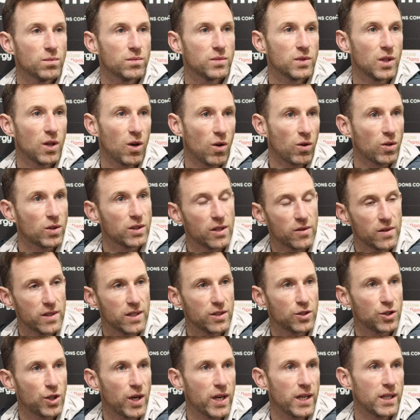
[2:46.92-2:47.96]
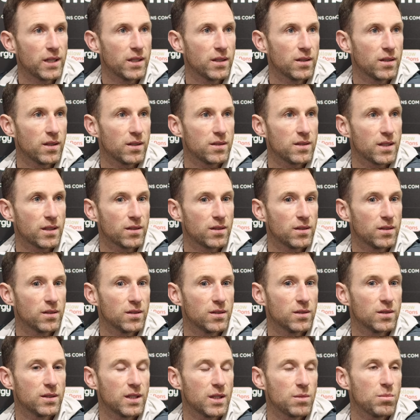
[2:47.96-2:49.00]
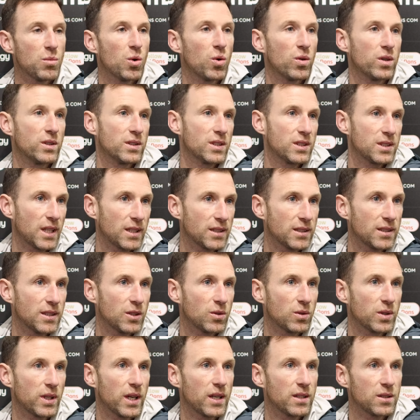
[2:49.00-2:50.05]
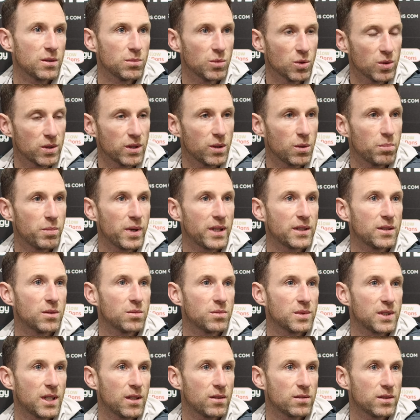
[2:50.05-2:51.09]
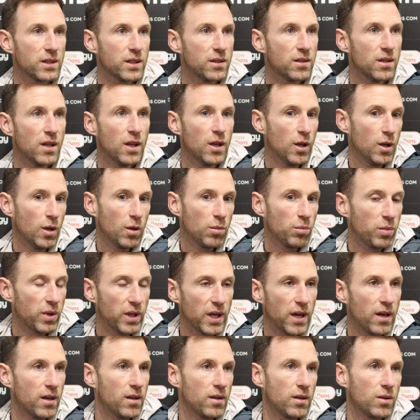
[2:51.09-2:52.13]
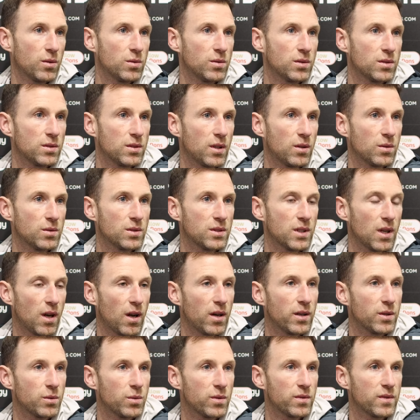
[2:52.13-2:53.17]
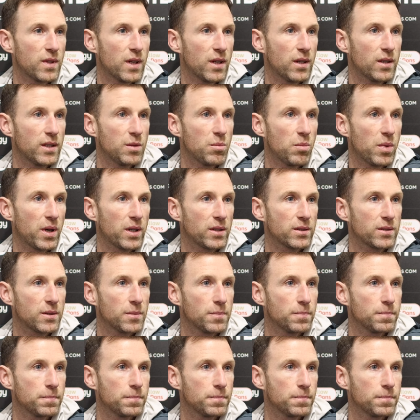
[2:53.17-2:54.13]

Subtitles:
longer they're in training, I think the more understanding they'll get, the more they'll embed themselves in. But yeah, I was delighted with their impact.